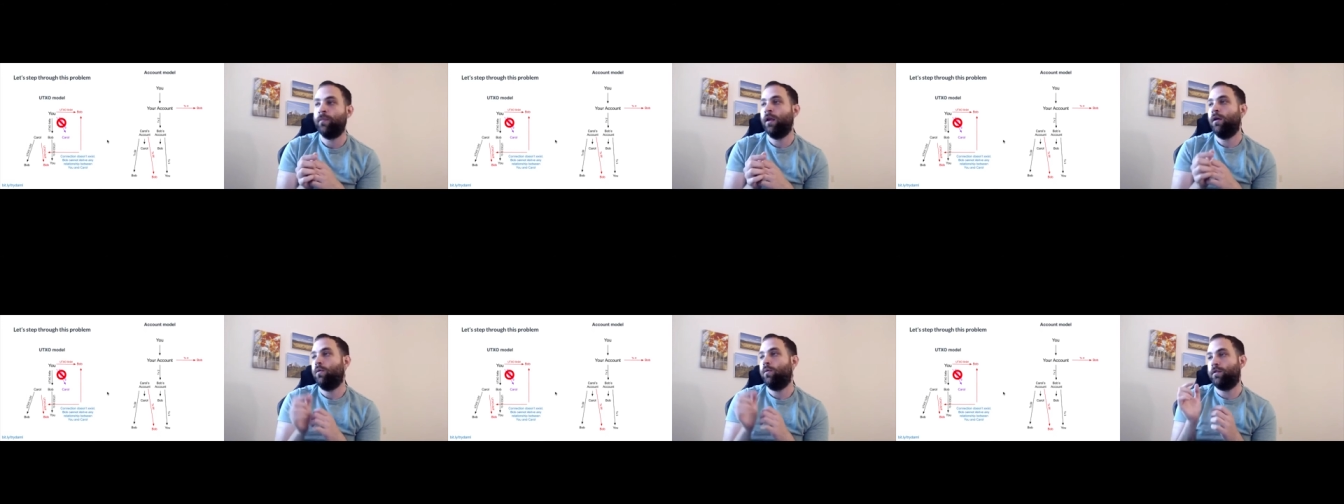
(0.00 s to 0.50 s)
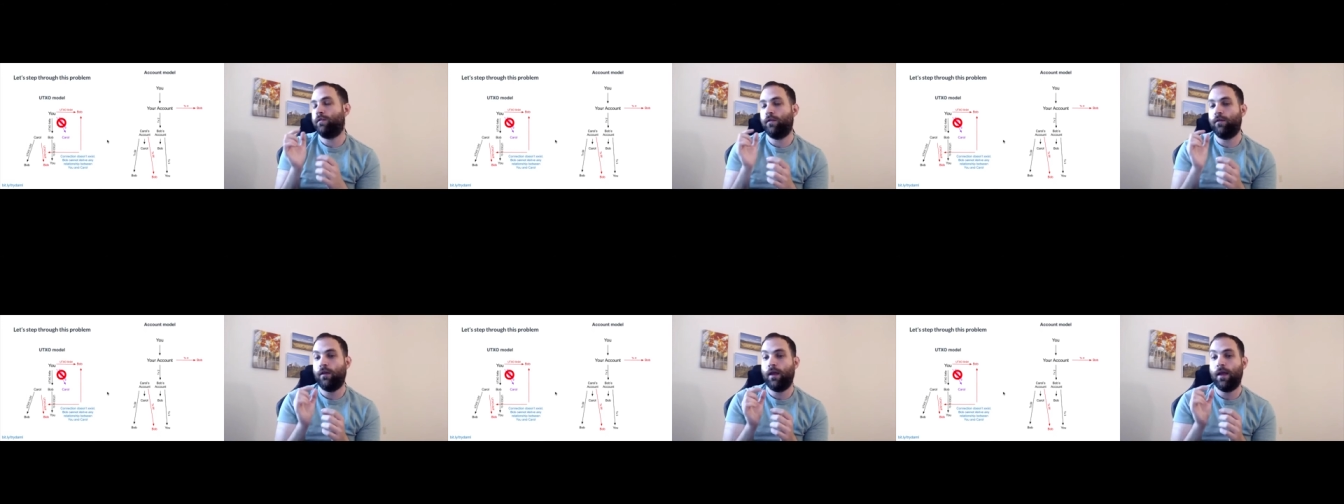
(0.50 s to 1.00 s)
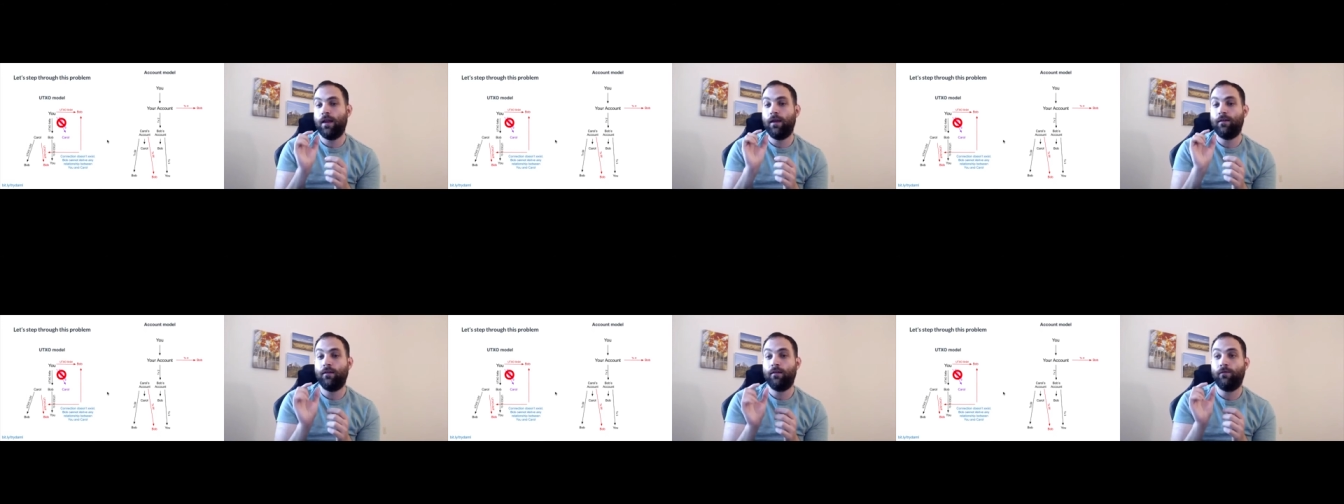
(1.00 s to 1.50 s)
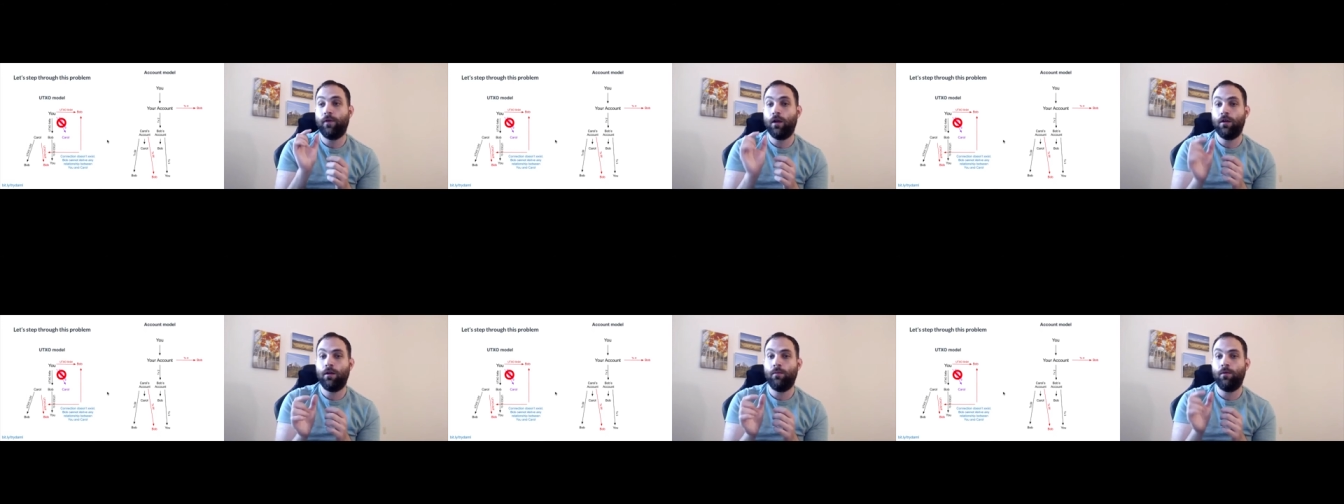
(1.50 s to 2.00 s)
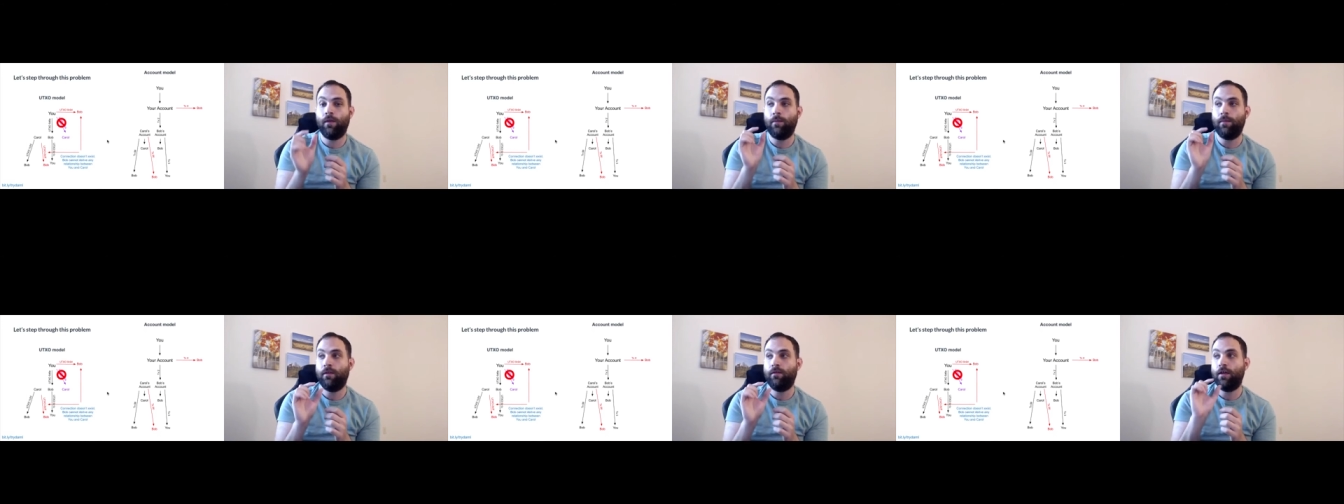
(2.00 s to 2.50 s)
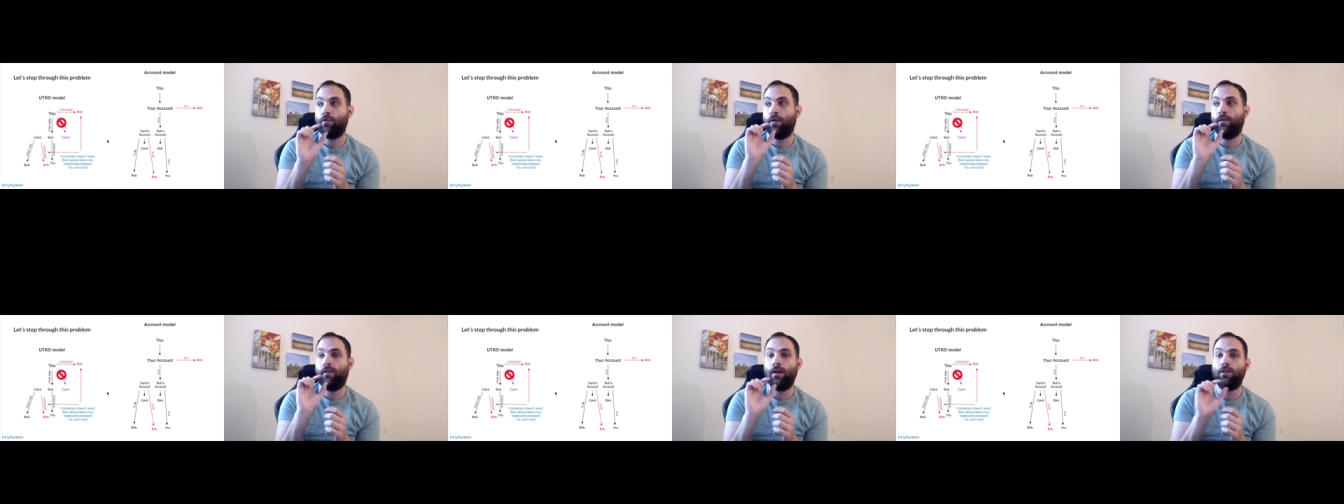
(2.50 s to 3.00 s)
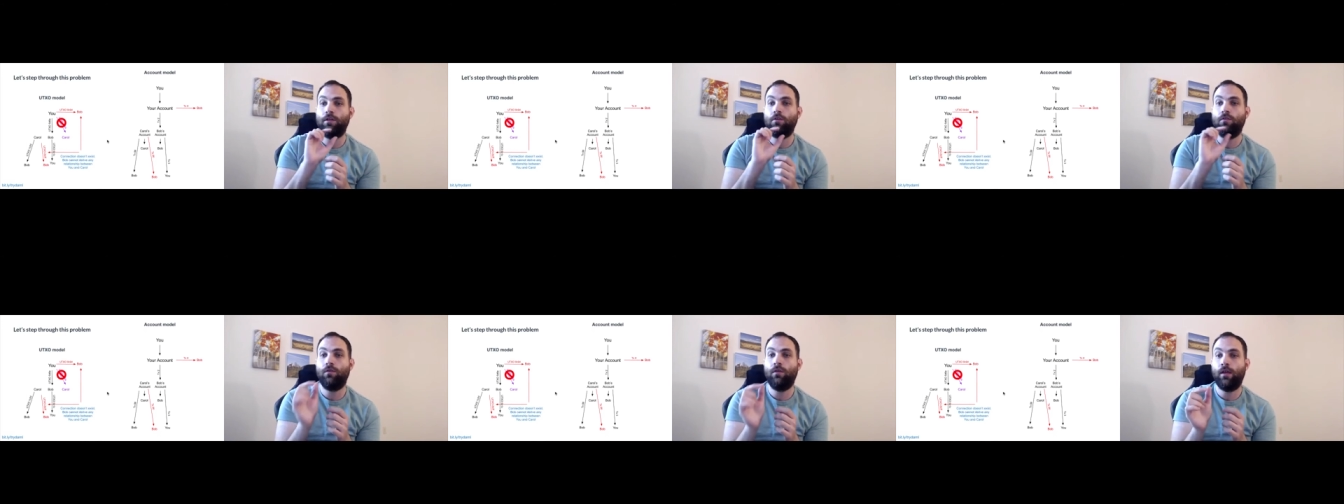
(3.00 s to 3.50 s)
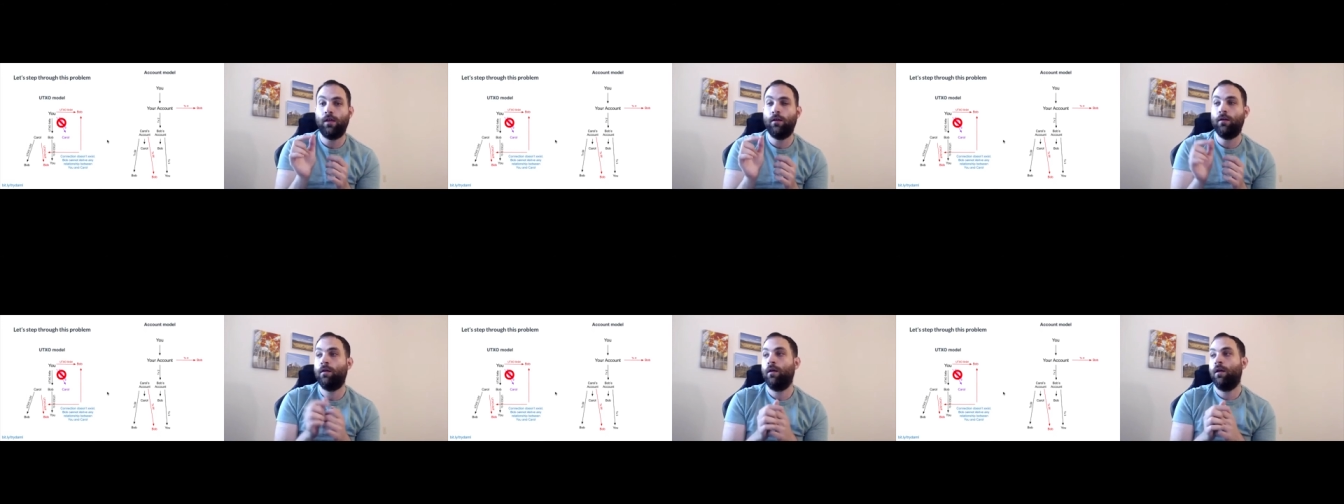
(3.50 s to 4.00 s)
which is a, an identifier number that makes that transaction unique